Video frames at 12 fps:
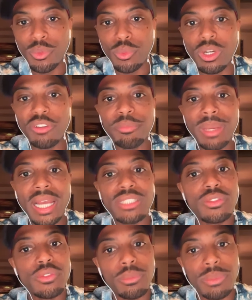Rough
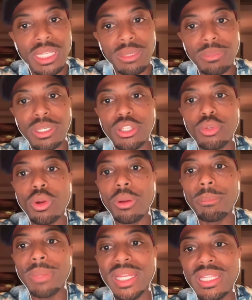patch for me, but you are
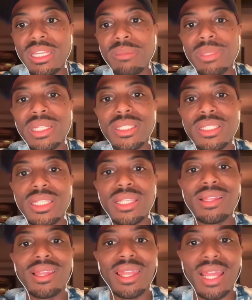making me see
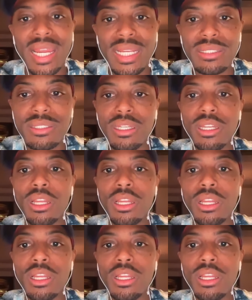the light.